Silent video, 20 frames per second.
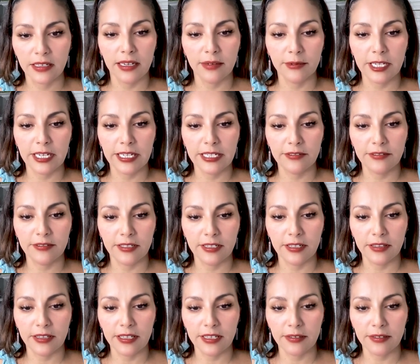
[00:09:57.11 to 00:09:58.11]
I'm not interested
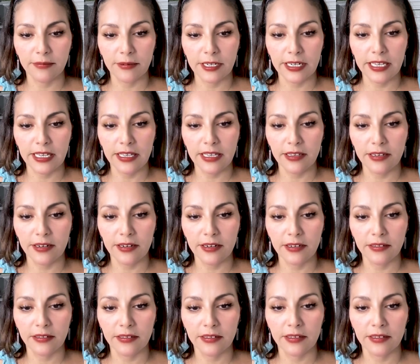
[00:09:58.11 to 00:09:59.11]
in this one
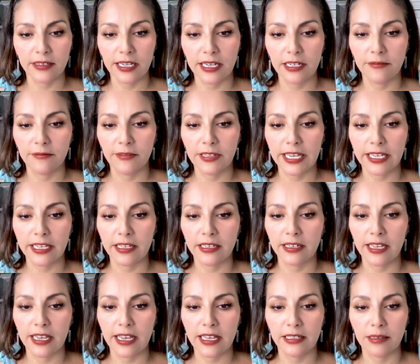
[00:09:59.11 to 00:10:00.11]
either. It's kind of like
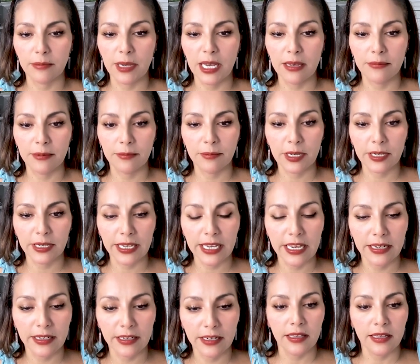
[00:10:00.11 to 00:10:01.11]
an Alibaba
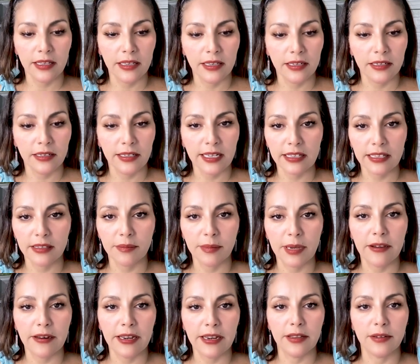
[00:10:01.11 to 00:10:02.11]
market, and that's
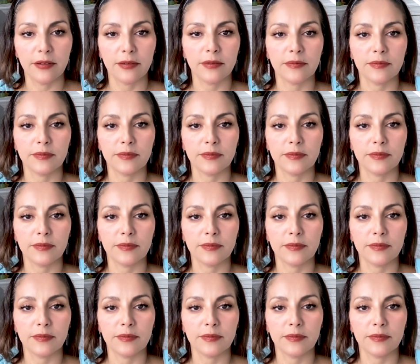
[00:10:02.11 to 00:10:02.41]
about it.